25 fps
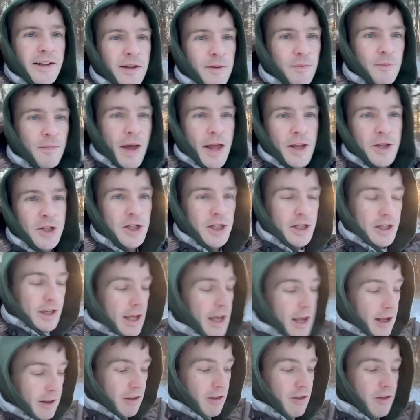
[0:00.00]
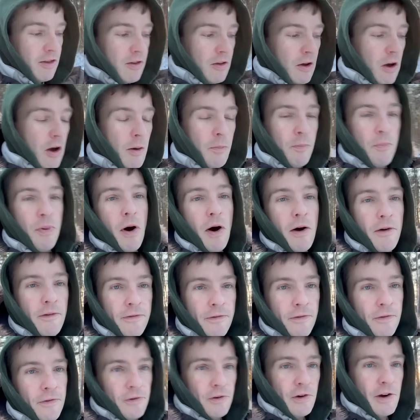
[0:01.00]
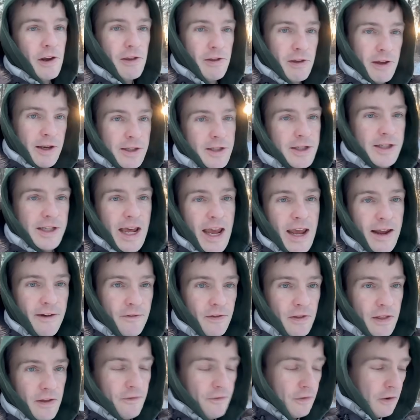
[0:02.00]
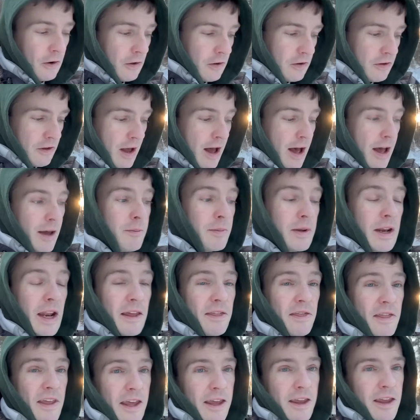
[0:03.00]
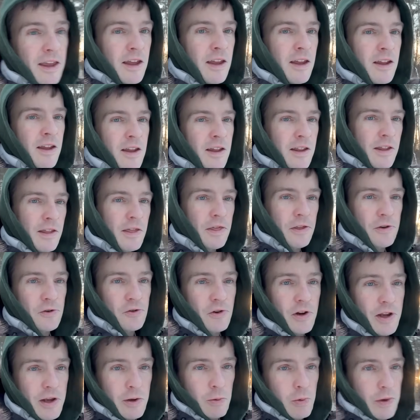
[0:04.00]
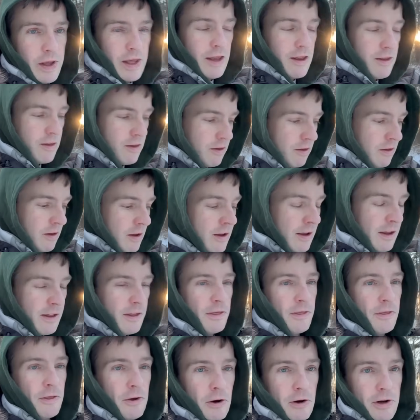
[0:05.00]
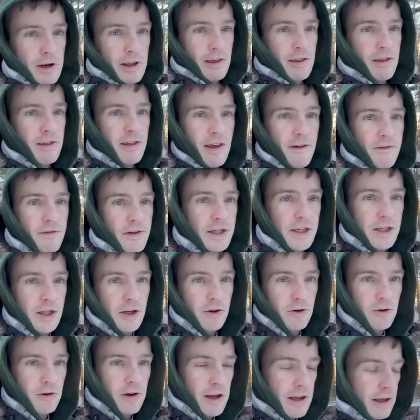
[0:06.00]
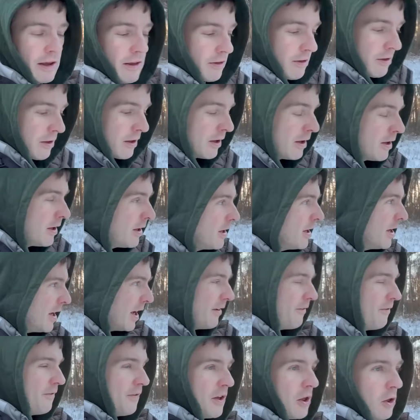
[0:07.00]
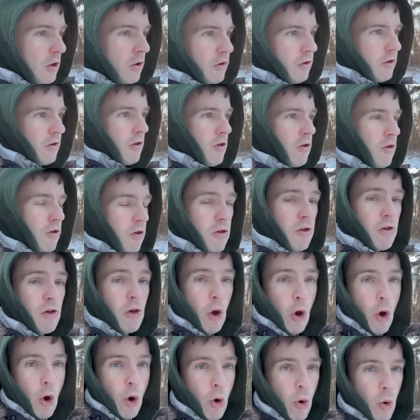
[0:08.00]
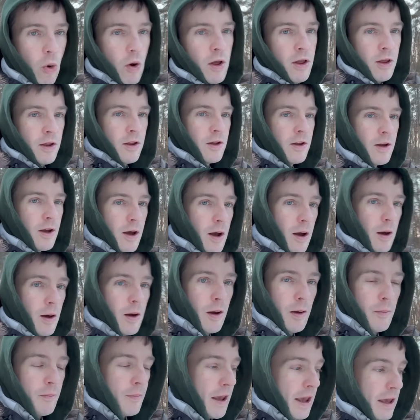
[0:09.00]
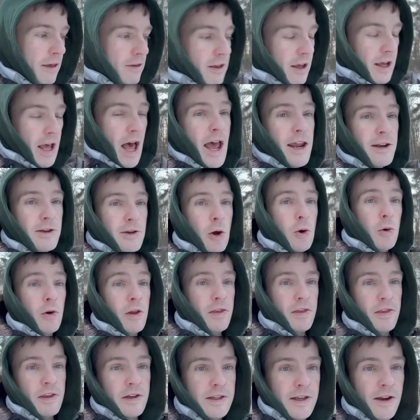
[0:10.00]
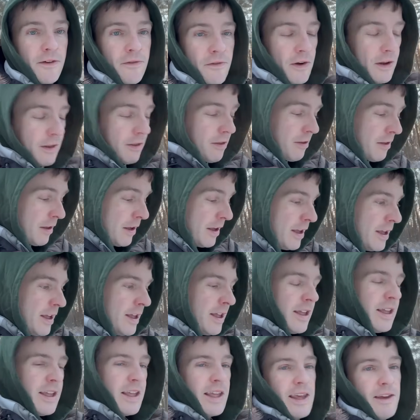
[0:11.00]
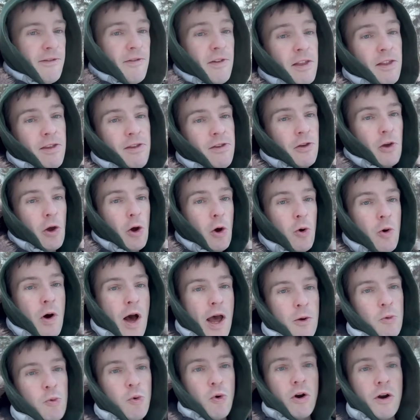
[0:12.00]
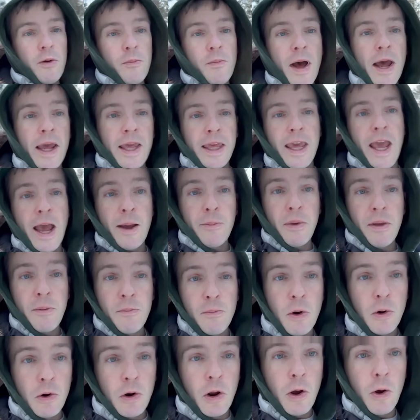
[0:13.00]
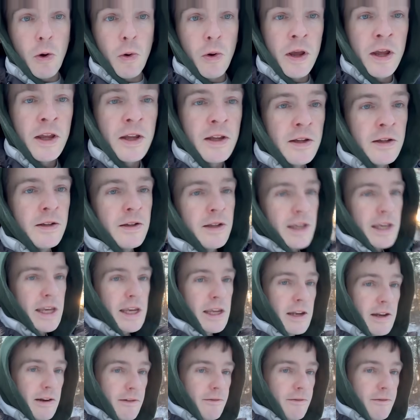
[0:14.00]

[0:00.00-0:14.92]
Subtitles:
to mention, it's above freezing today for the first time in, I think, 3 weeks. 37 degrees. It feels so amazing. I noticed the difference. Even so, I wore my Kamimoto heated